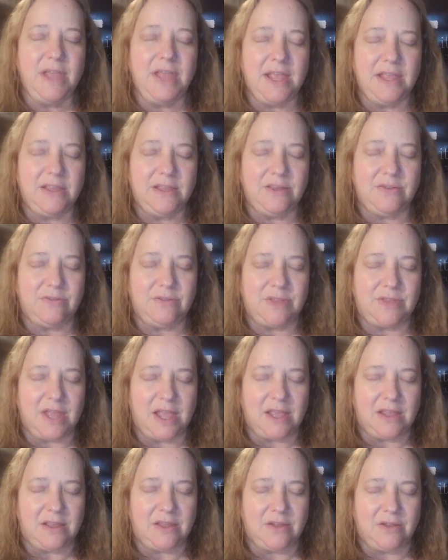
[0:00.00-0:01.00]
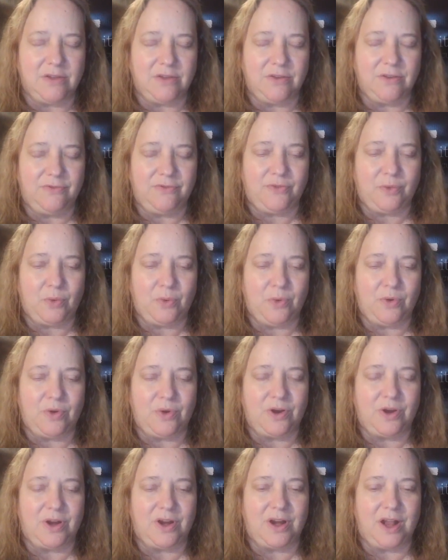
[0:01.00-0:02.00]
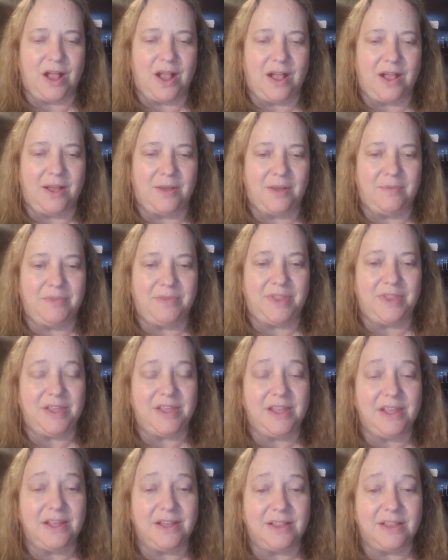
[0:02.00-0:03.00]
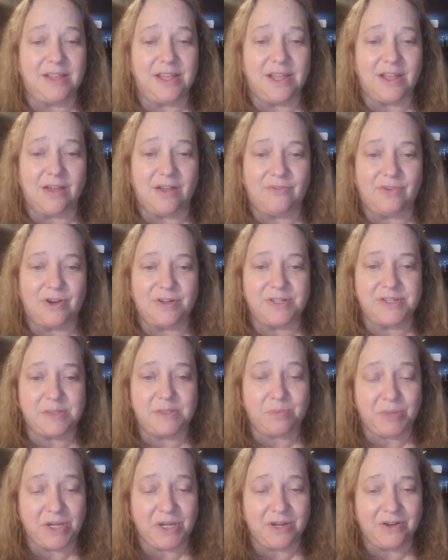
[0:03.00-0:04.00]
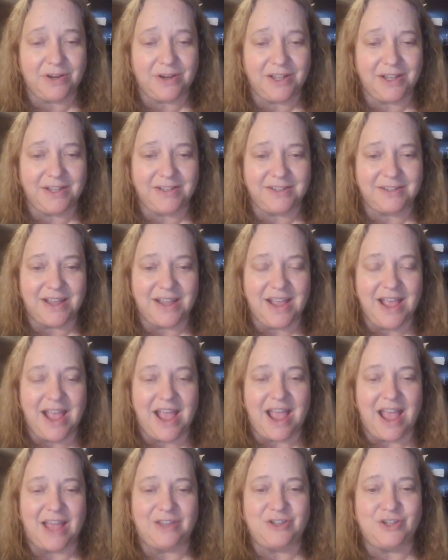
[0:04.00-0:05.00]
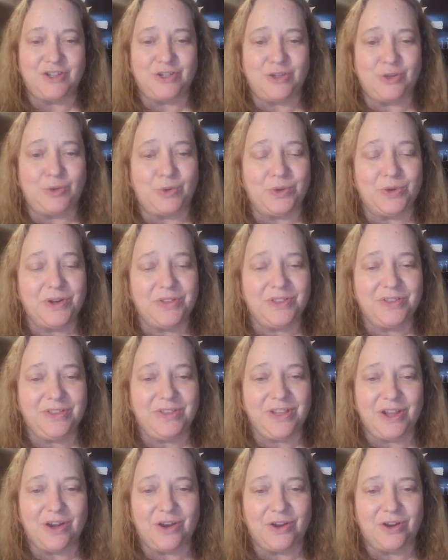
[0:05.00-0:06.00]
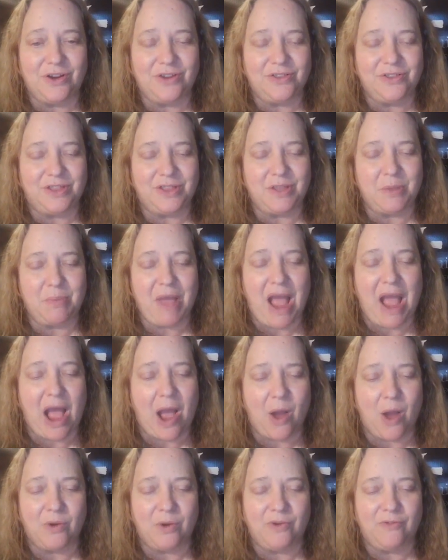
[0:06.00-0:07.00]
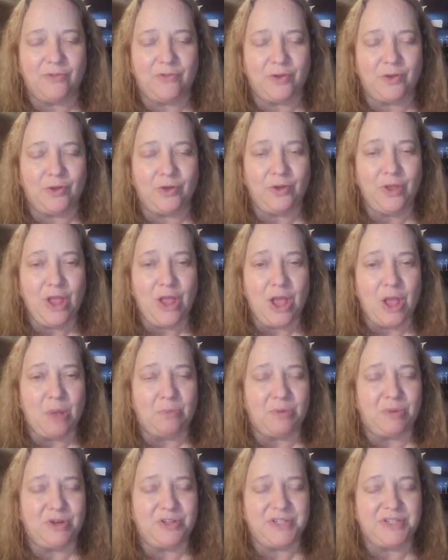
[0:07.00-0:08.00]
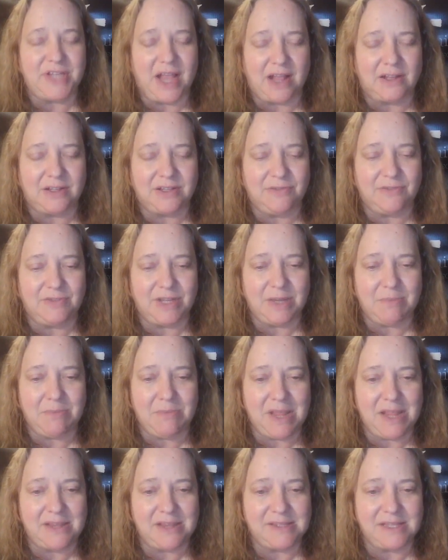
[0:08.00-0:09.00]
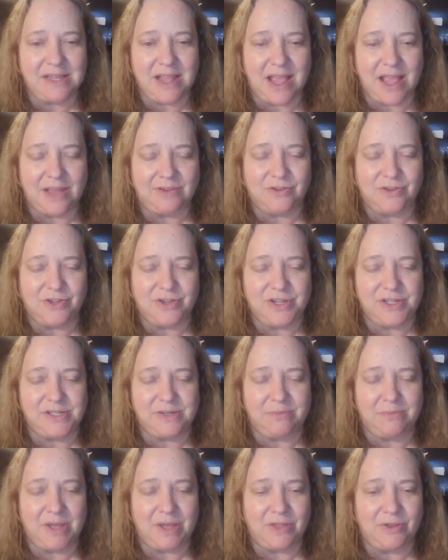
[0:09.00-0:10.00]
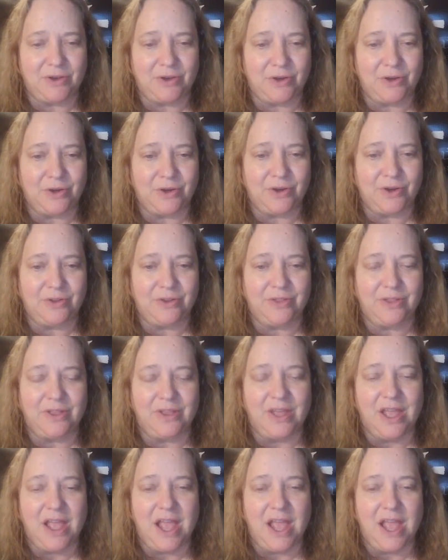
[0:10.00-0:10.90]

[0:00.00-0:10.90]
Thank you, thank you for um, the healing of our spirit and to the north and the earth and the powerful, protective, and amazing energies of Mother Earth